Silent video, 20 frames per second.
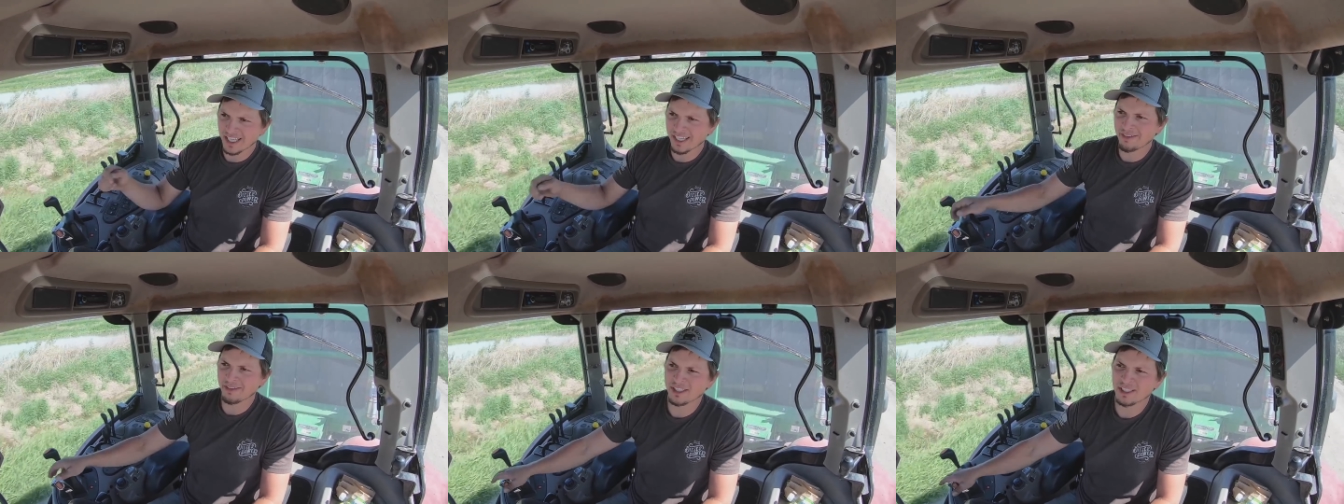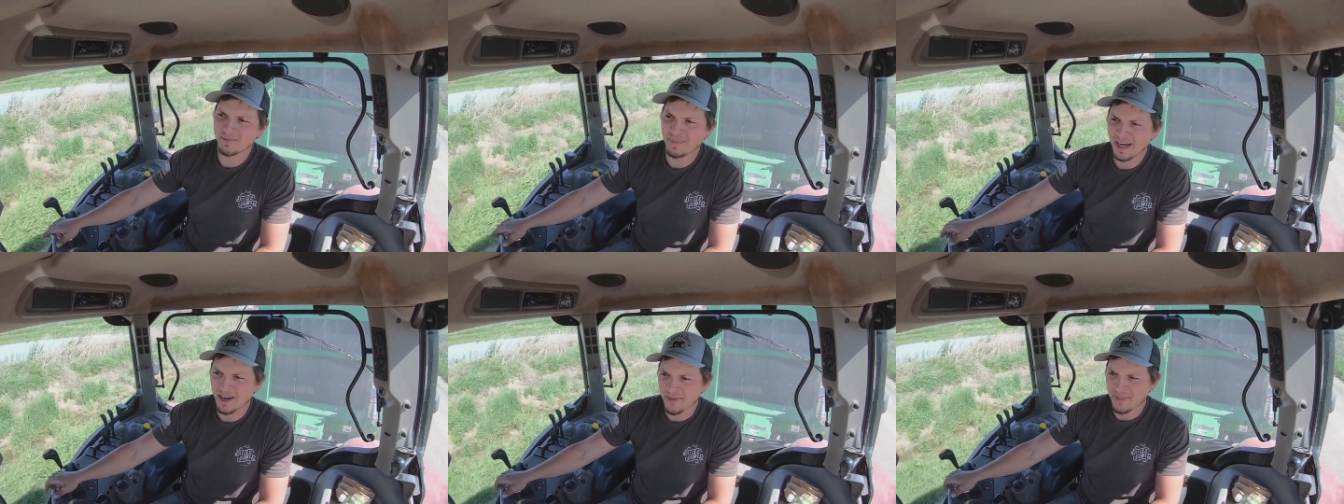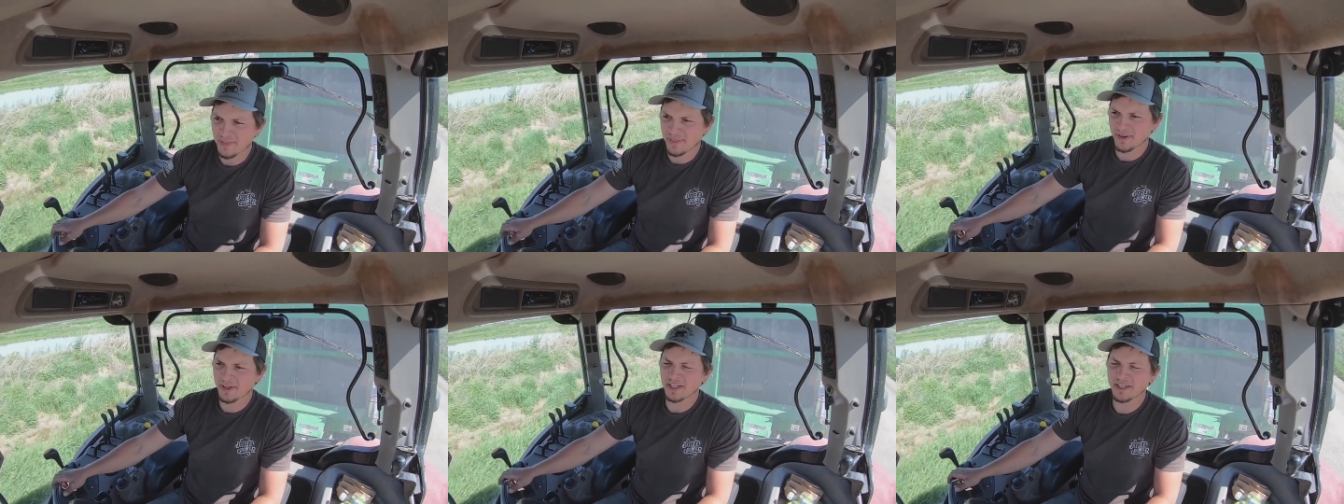It was
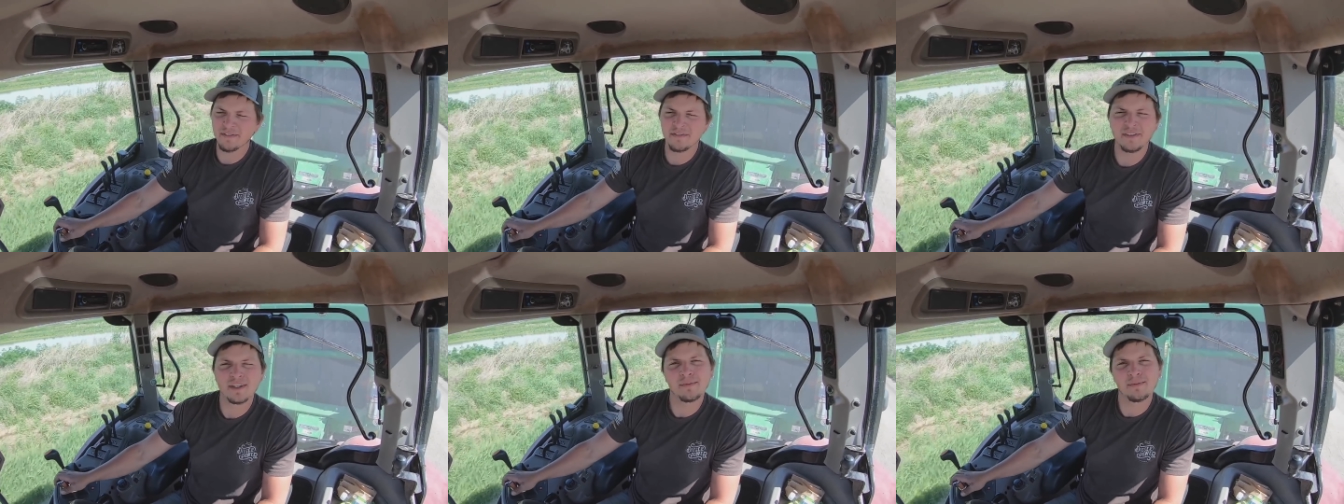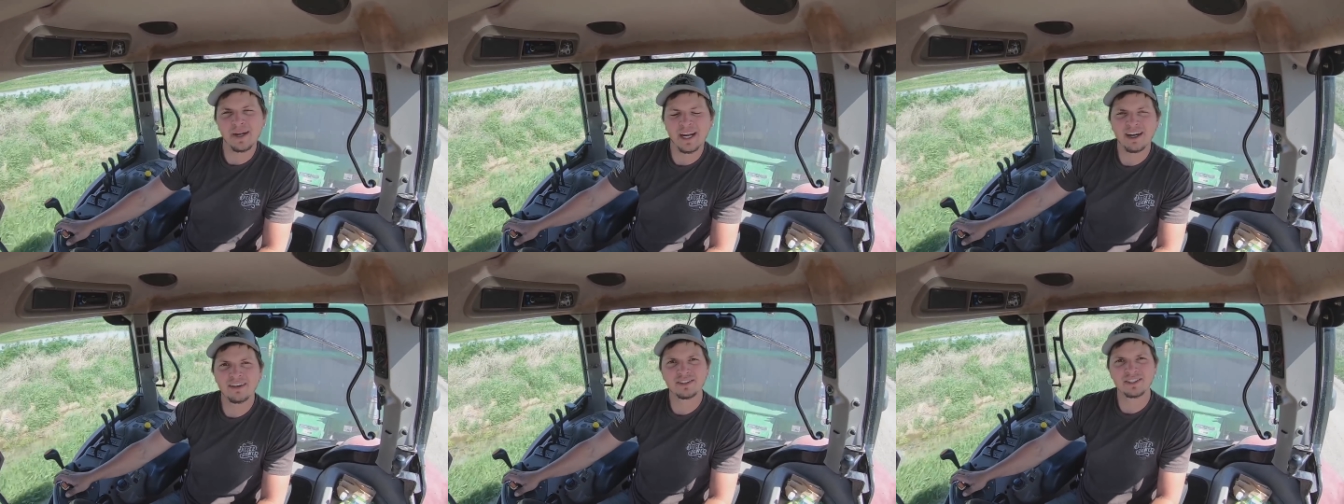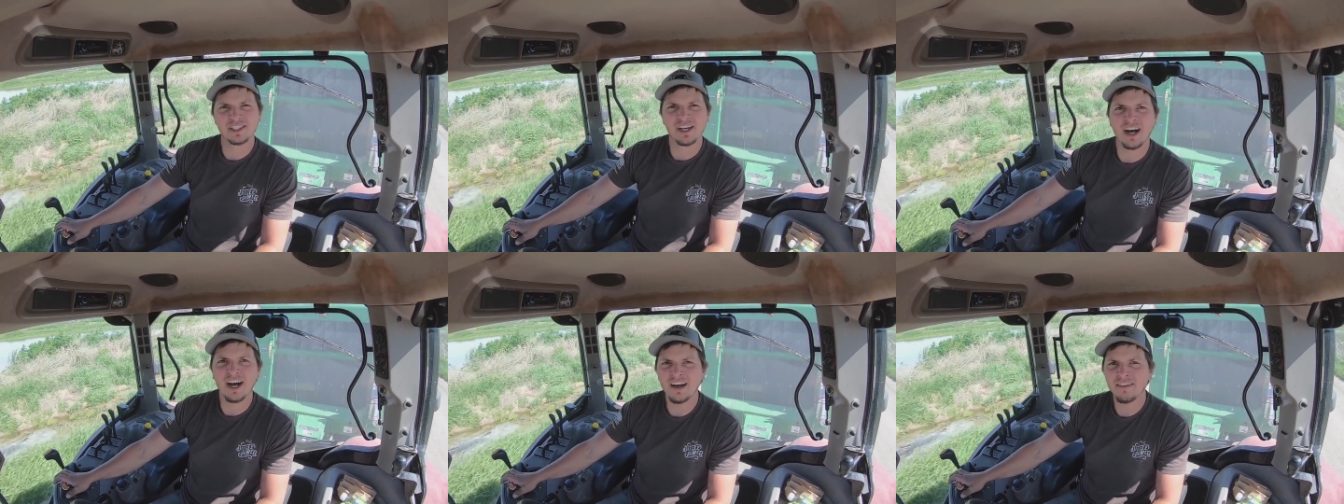about 30
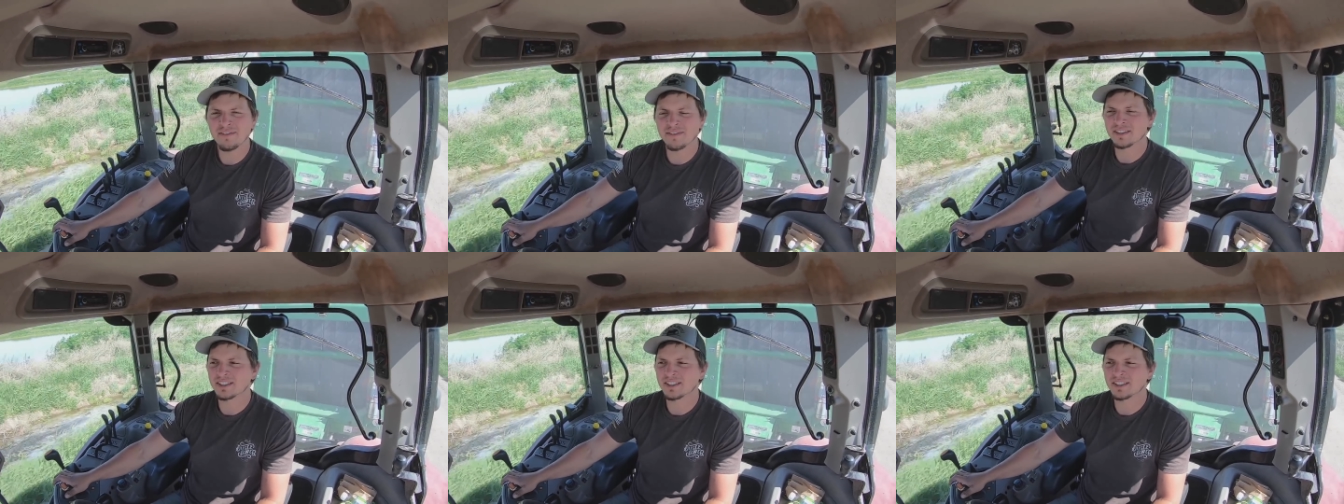foot-pounds off,